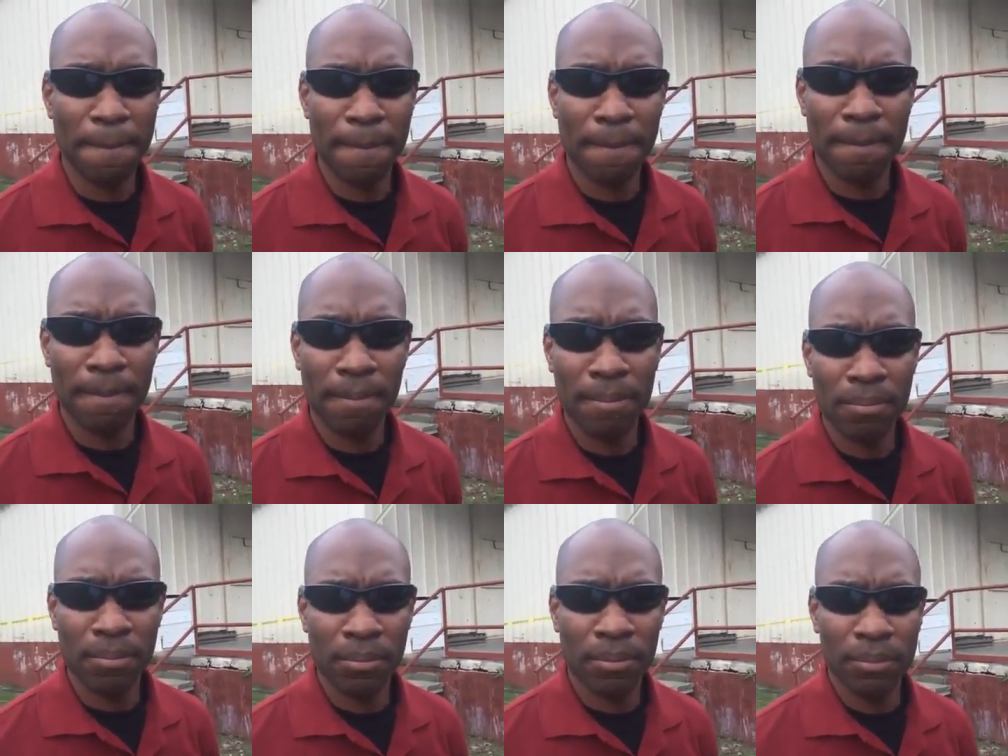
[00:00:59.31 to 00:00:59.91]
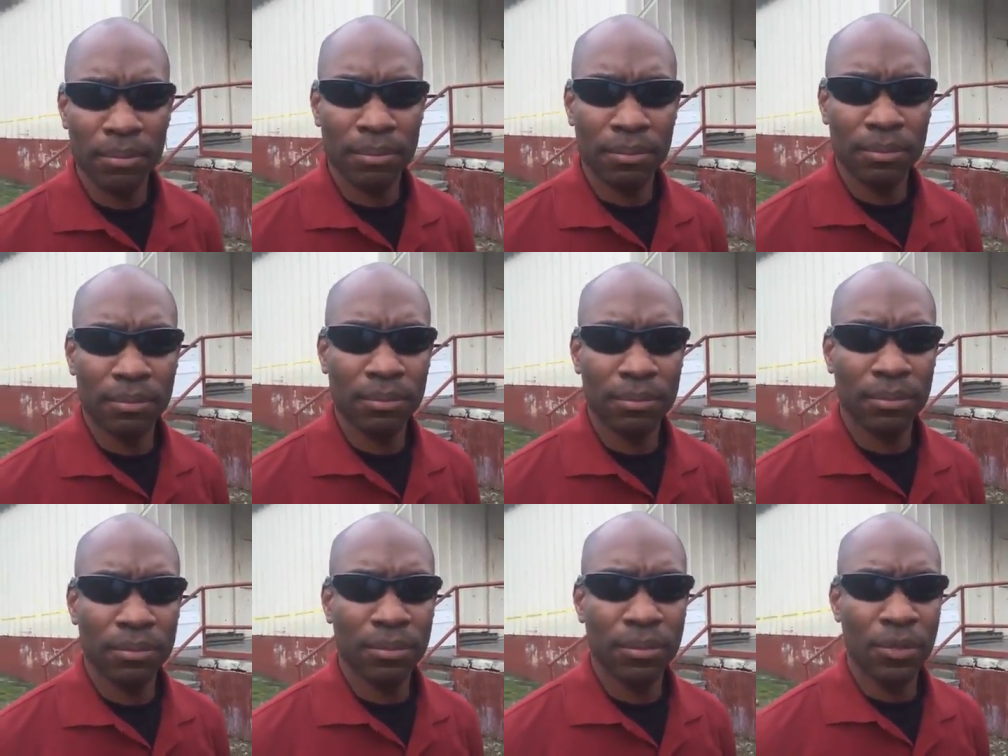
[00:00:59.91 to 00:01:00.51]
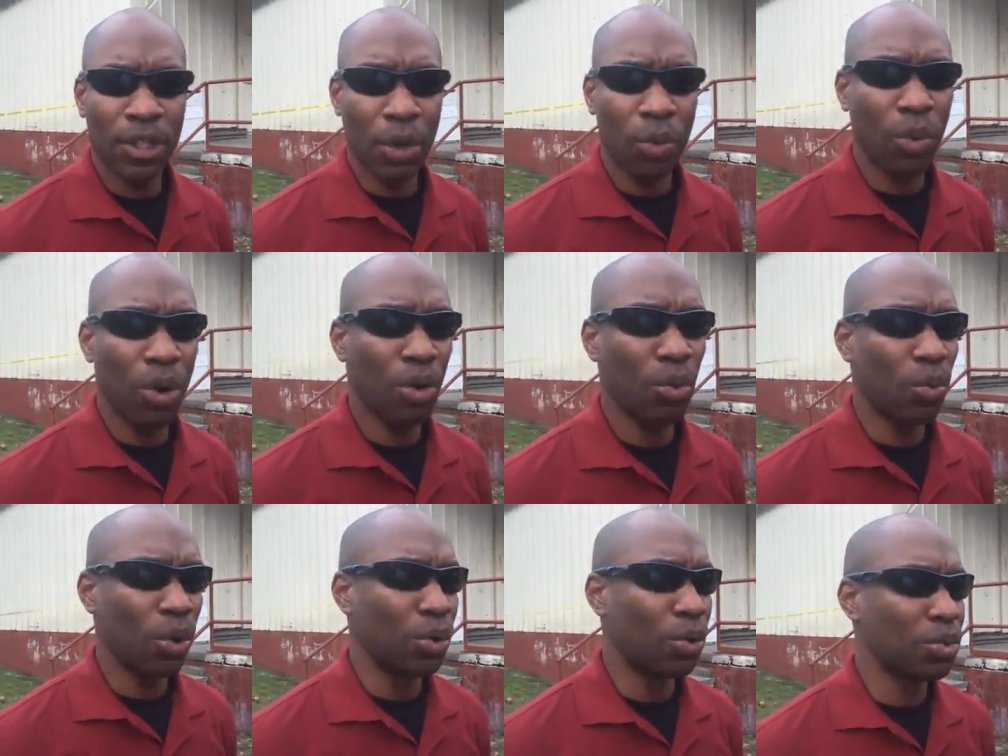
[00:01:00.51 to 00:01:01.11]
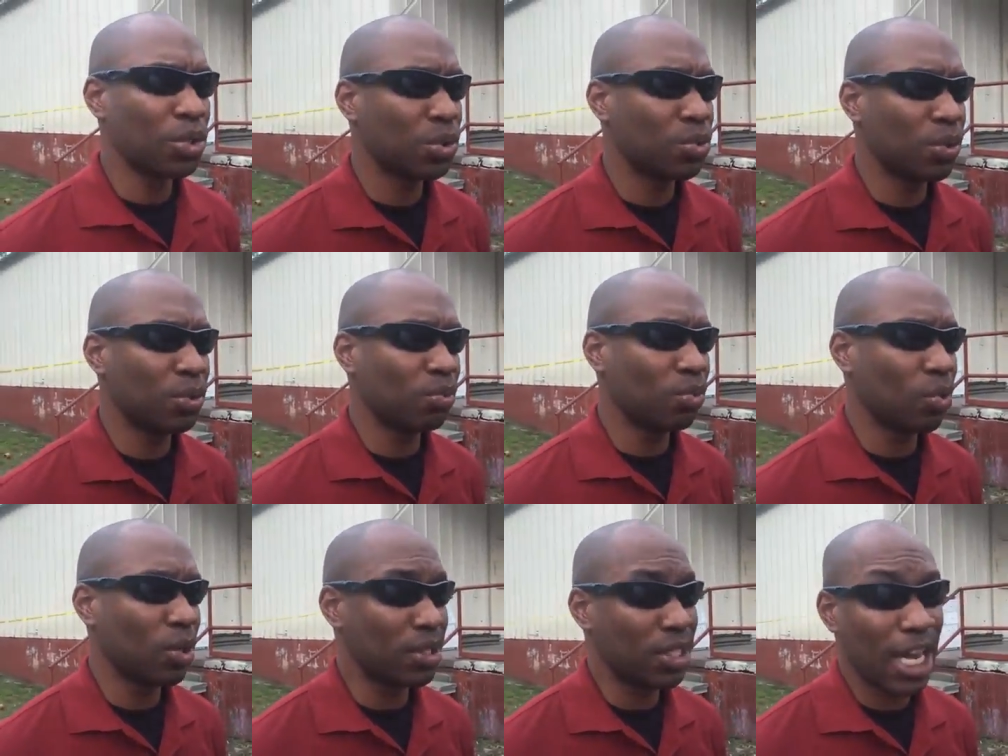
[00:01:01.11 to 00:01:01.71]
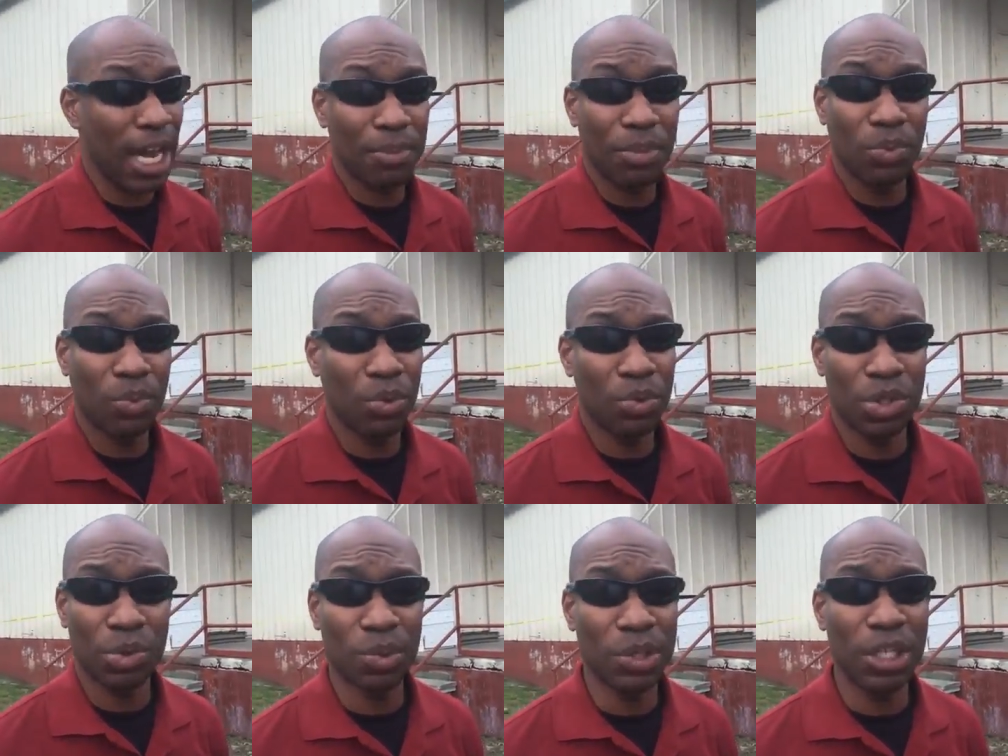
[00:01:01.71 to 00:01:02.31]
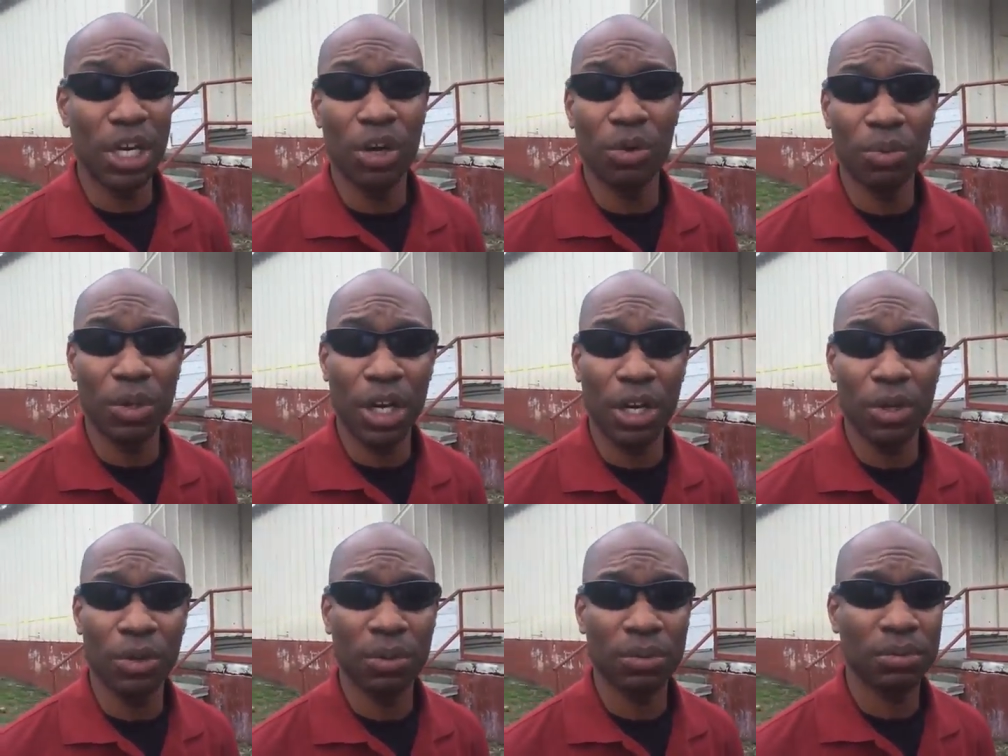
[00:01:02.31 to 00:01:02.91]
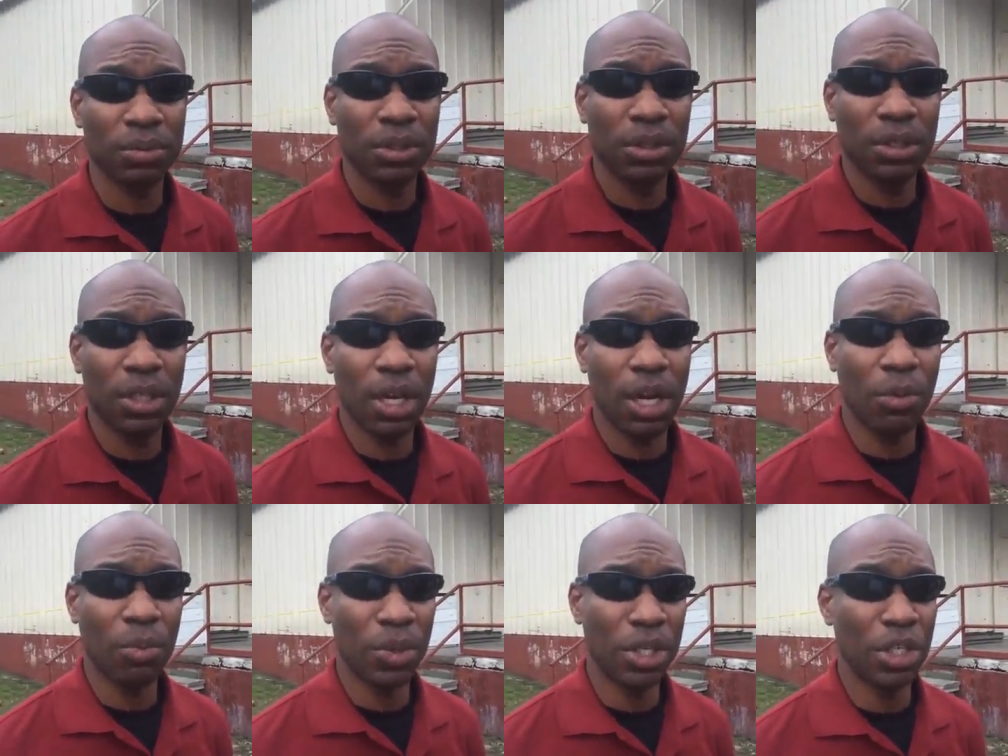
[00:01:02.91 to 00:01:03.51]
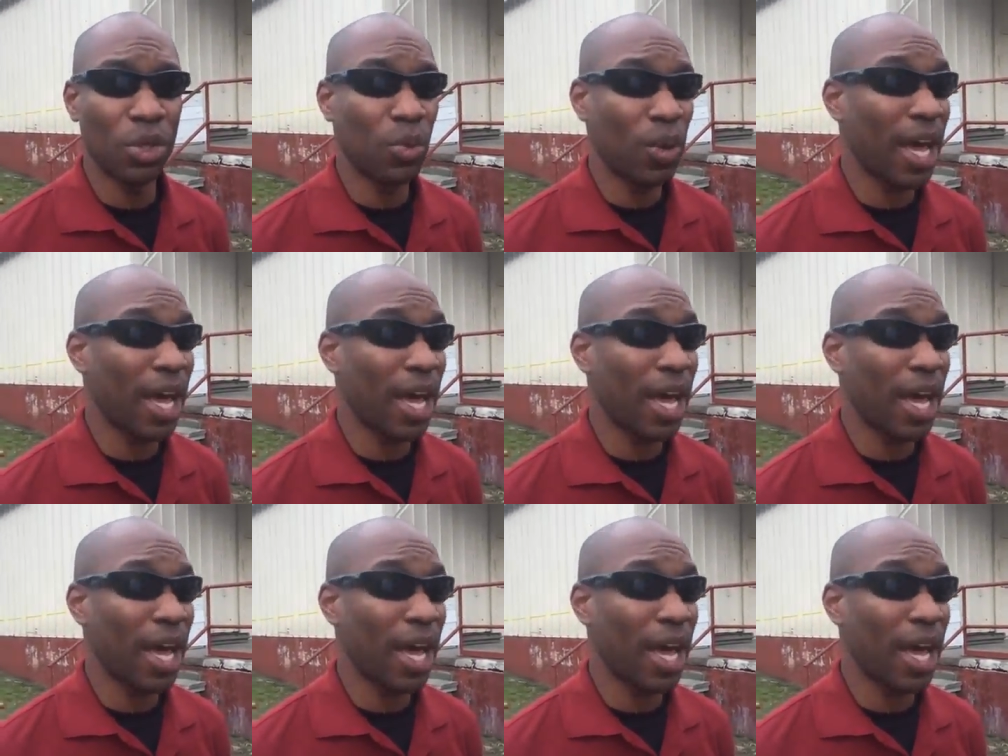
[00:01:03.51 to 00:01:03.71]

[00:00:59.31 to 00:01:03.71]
Is there any wounds on the suspect? There were wounds. We, what type of wounds, we don't know. Um, we do